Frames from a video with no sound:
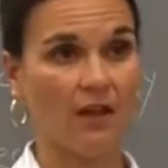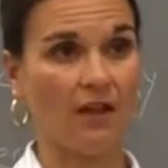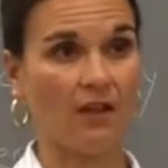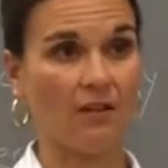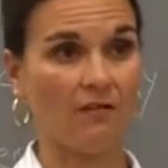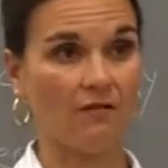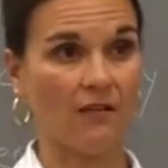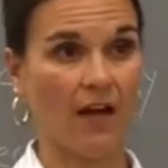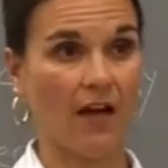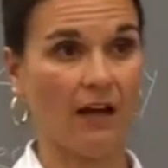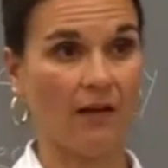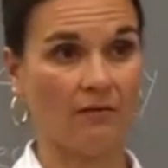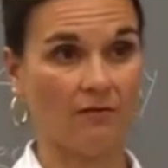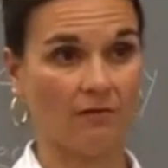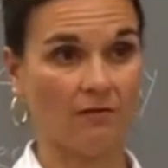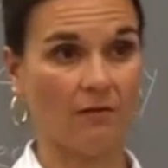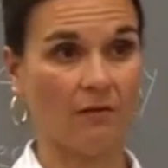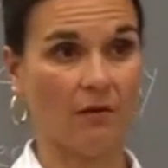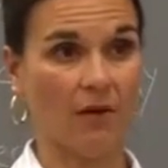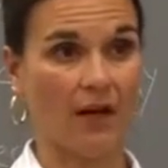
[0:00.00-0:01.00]
that you've got,
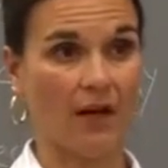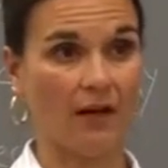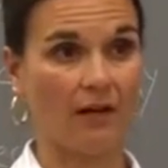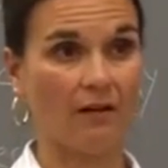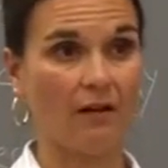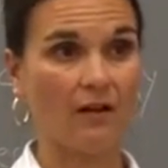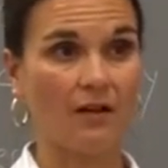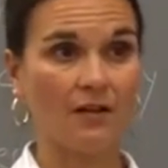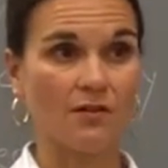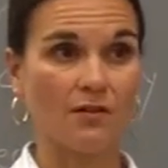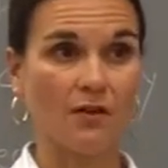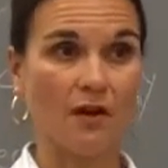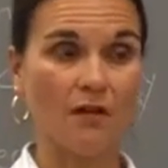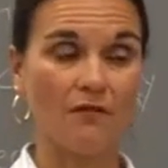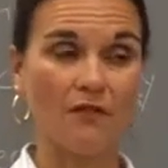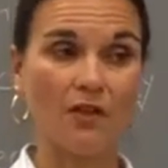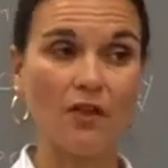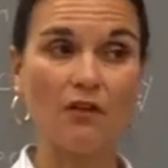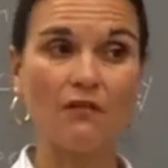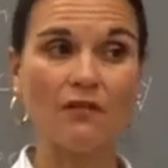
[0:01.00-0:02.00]
okay? So
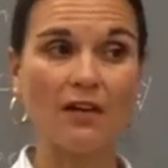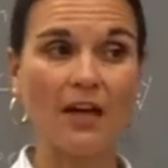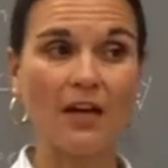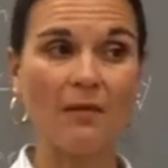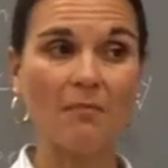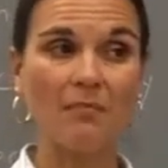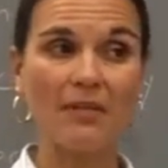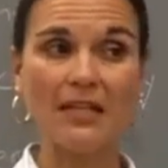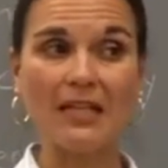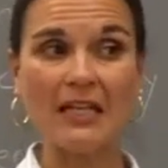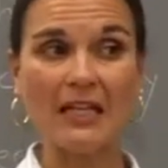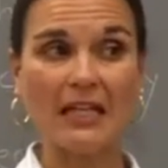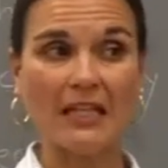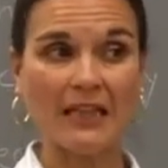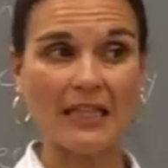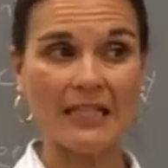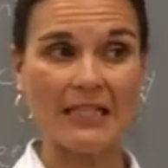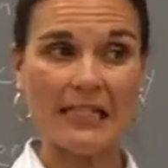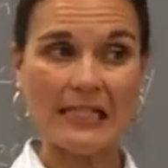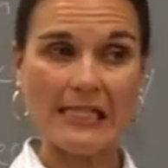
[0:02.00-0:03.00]
if you've got a
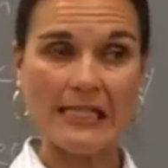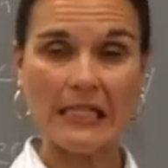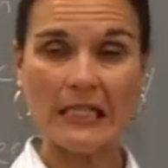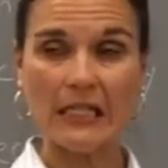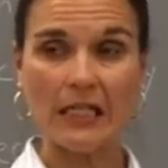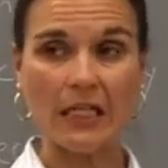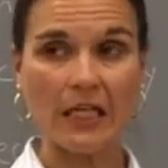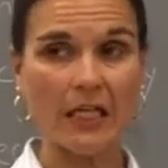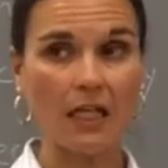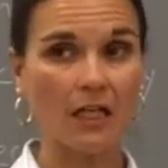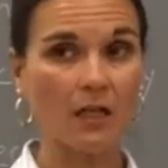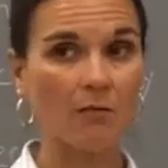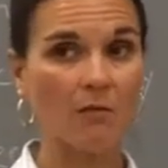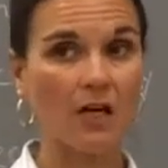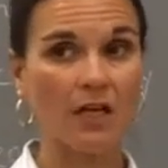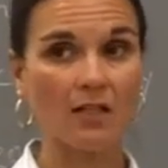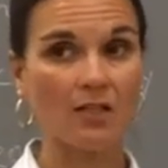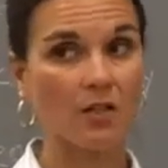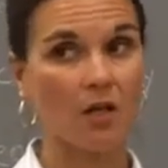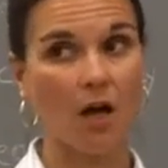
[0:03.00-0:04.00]
peak that's sitting in
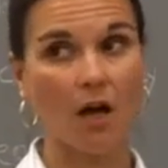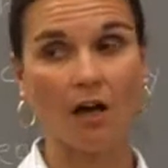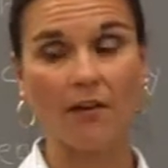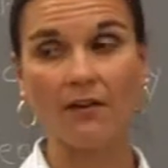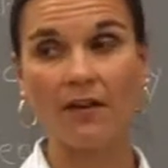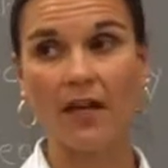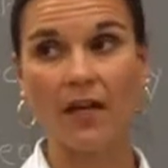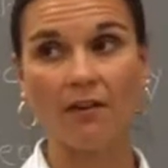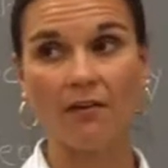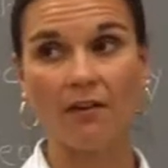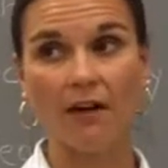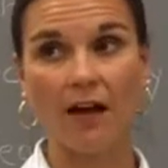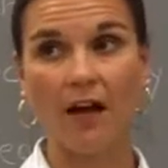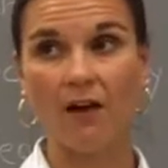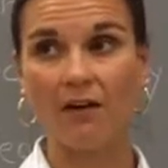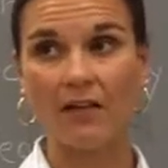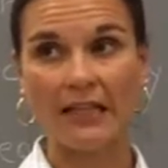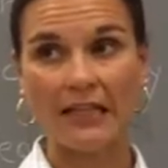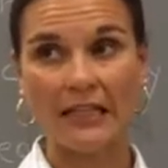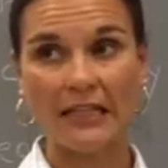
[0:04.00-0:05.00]
amongst all the other
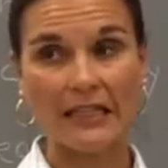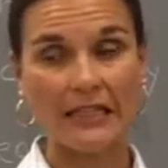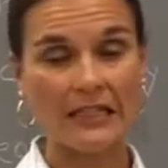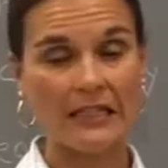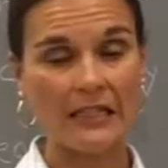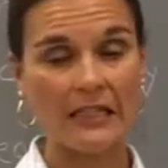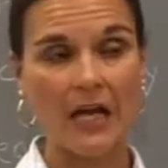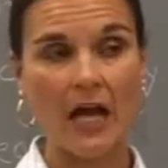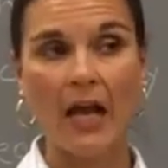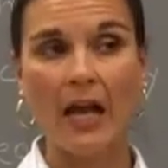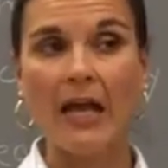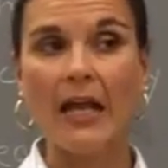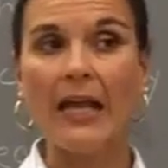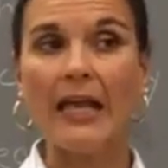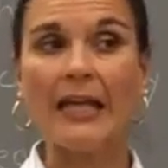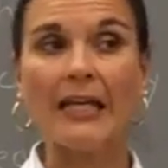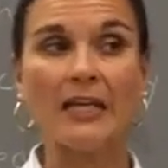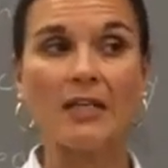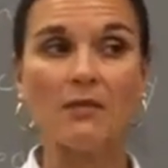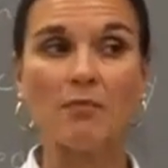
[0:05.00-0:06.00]
alkenes,
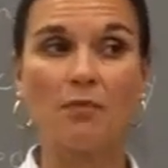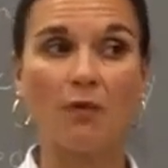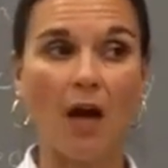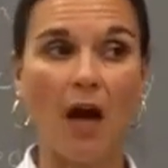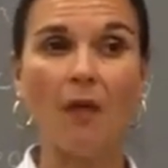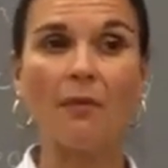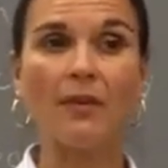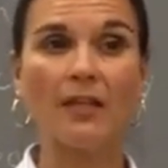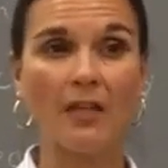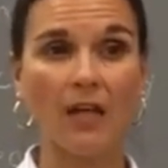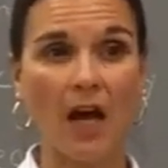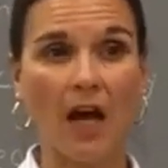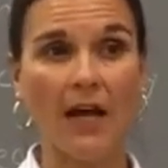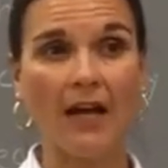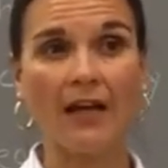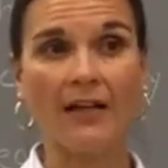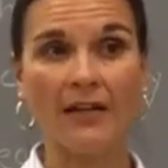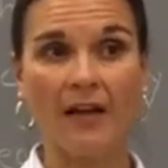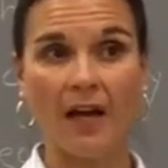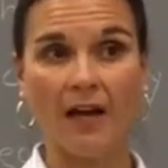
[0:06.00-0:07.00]
it is probably
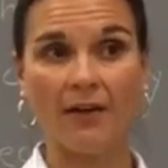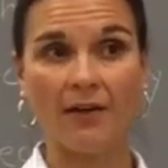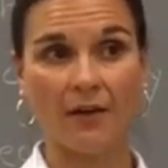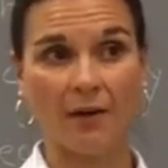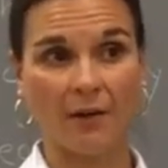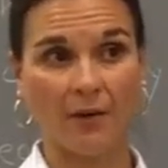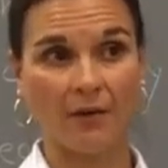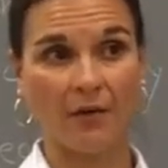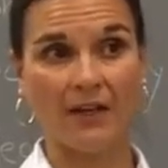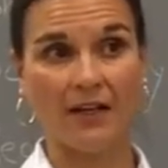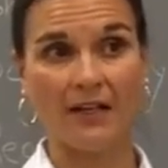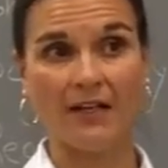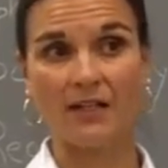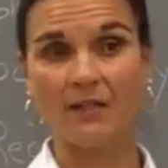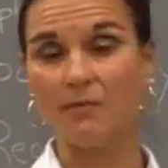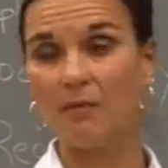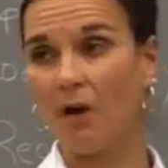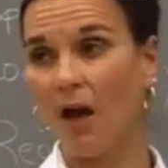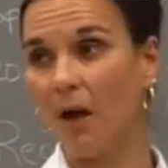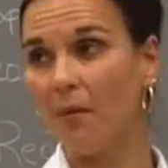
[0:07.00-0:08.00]
not an unknown. It
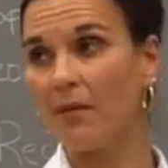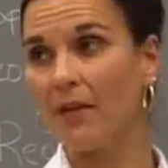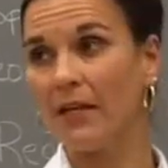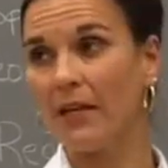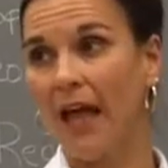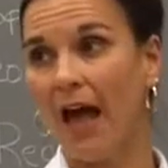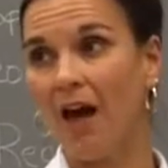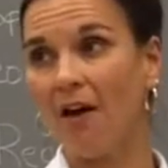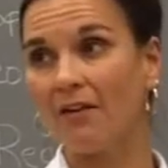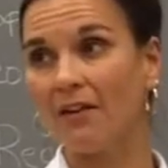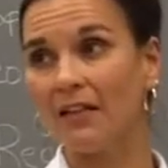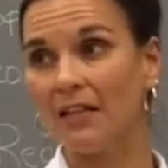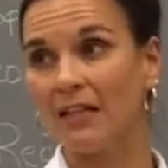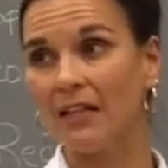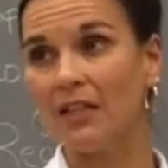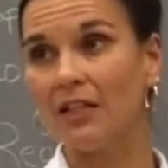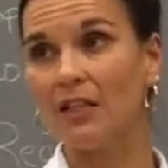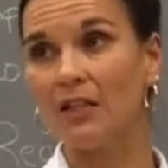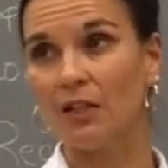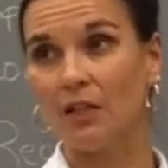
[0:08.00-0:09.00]
is probably an
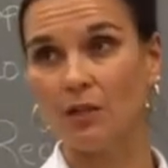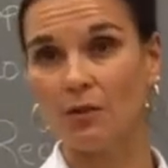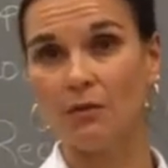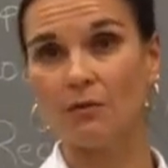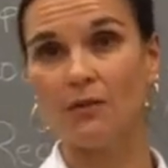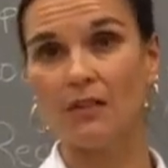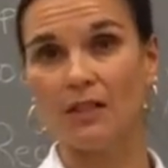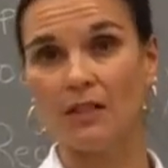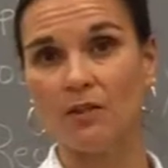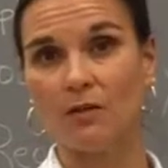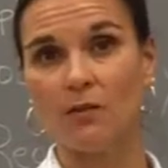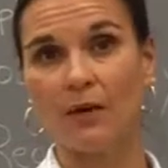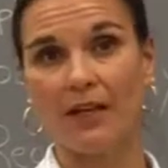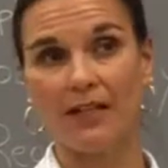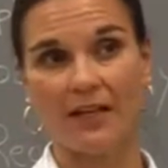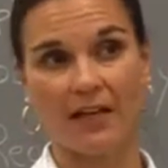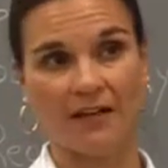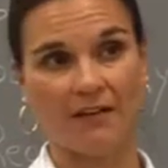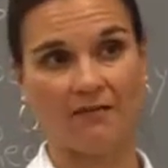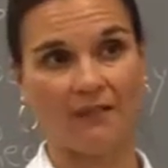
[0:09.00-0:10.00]
alkene you need to
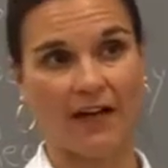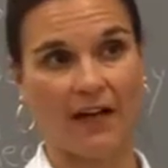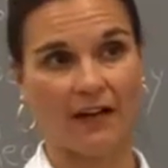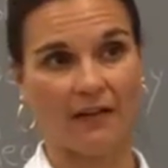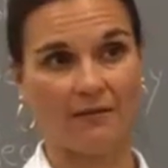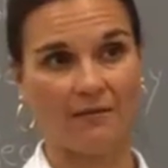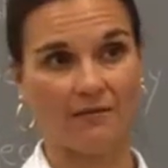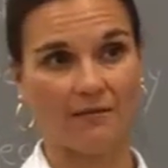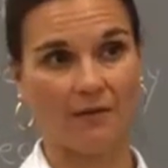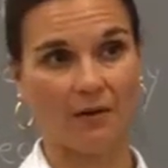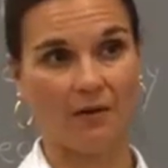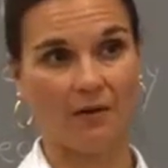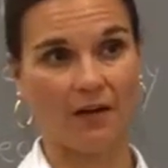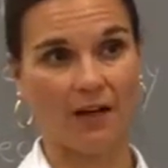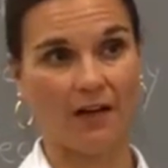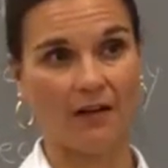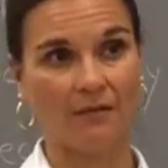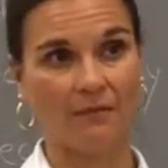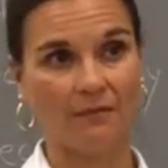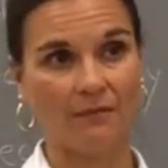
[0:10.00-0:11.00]
identify, all
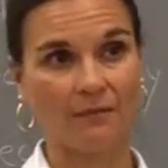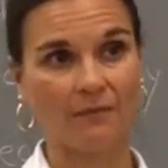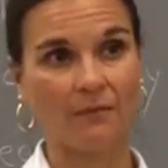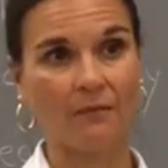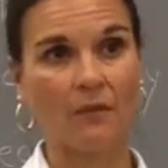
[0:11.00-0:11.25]
right?